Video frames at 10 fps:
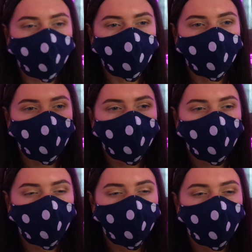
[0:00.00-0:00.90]
There you can
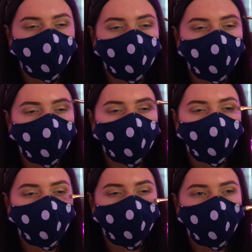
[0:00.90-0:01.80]
see it's opened her
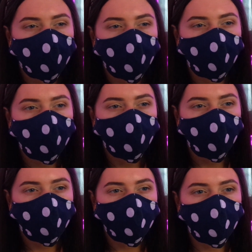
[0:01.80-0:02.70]
eyes a lot
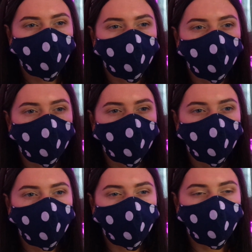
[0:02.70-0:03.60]
more, and it actually
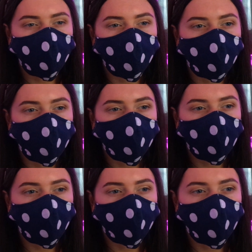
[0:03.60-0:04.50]
brings out a colour.
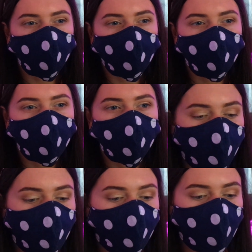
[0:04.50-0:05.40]

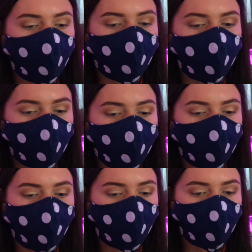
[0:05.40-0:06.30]
So
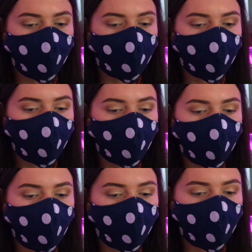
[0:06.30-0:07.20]
what would normally
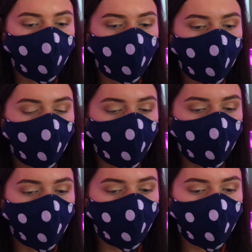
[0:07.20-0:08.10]
happen
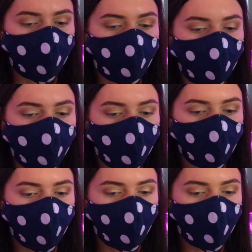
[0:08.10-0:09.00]
is I'd
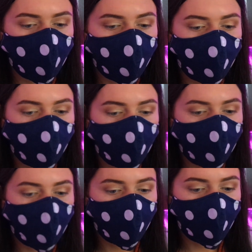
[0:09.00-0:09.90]
normally
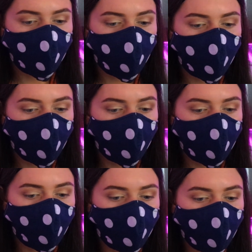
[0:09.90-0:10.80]
start to do the
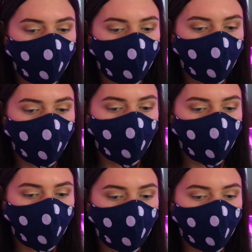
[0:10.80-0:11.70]
mascara, but
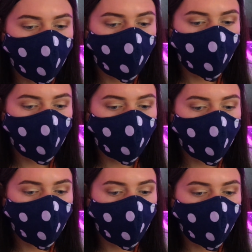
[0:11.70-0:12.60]
due to the current
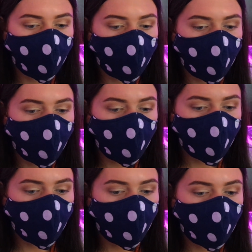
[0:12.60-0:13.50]
situation we're
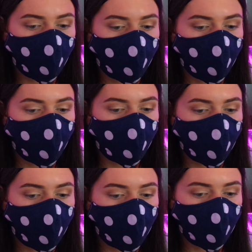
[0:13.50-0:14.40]
unable to use the
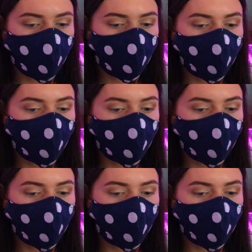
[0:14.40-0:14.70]
mascara.